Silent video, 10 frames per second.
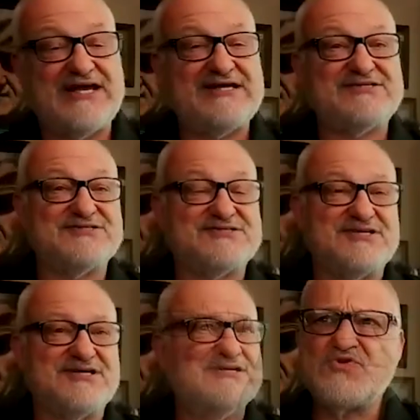
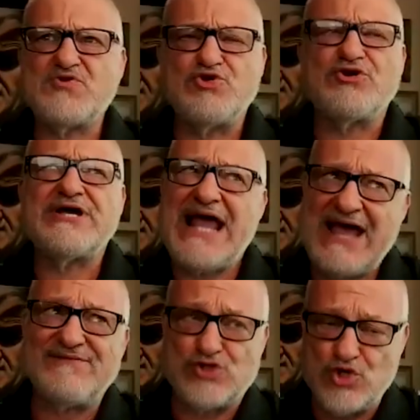agency. You can
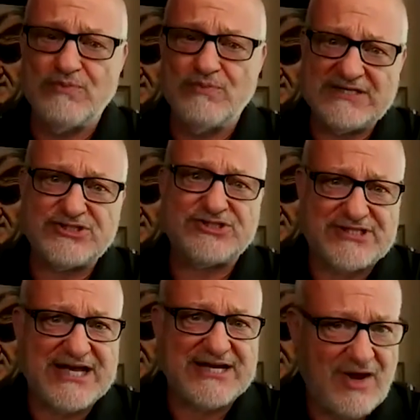have too much
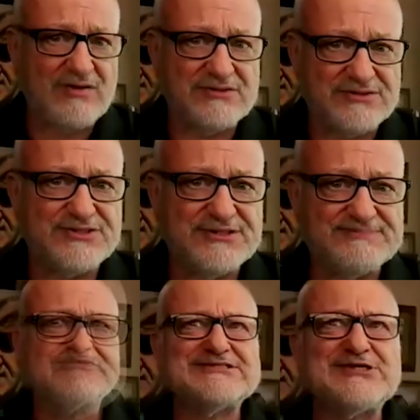technology.
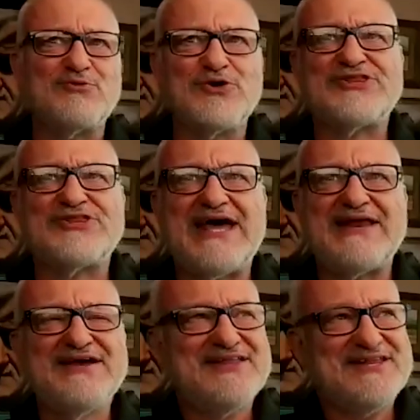So with that,
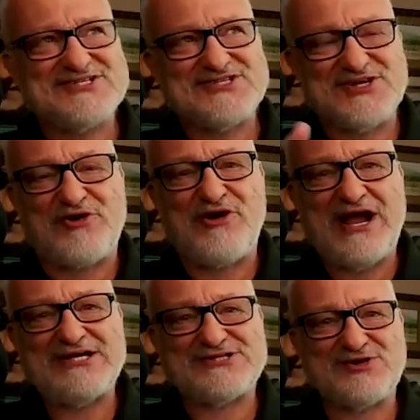this is a
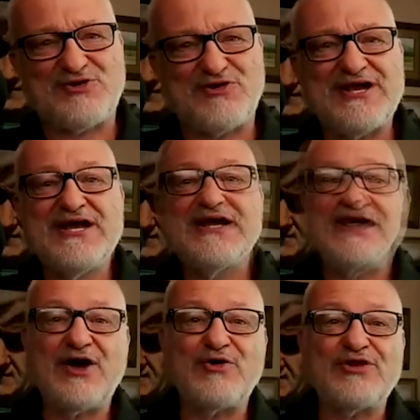great story.
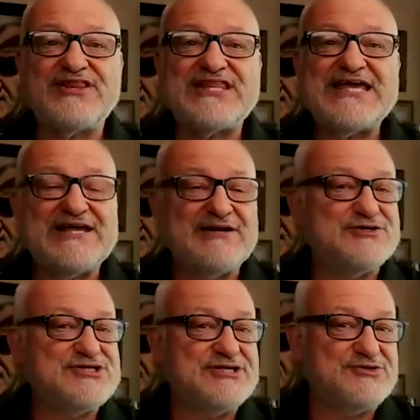Go to
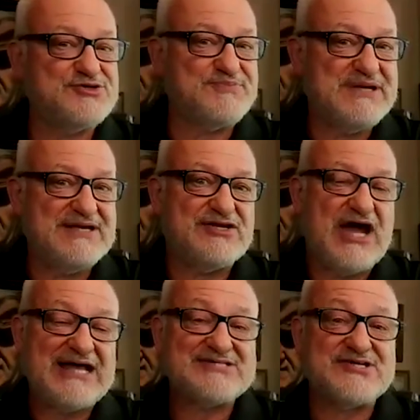
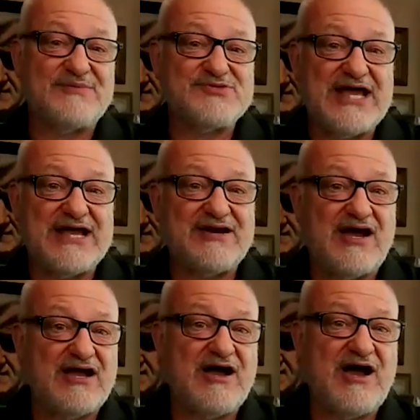
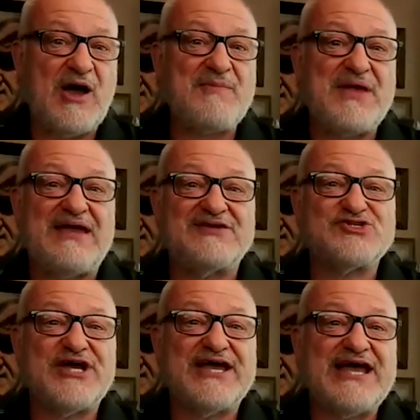theenergynewsbeat.substack.com and
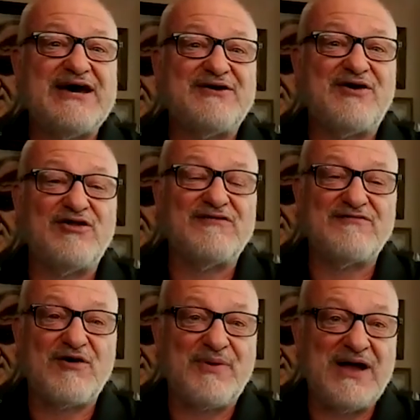check out all of
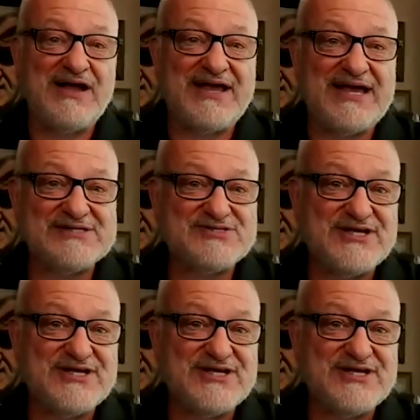our podcasts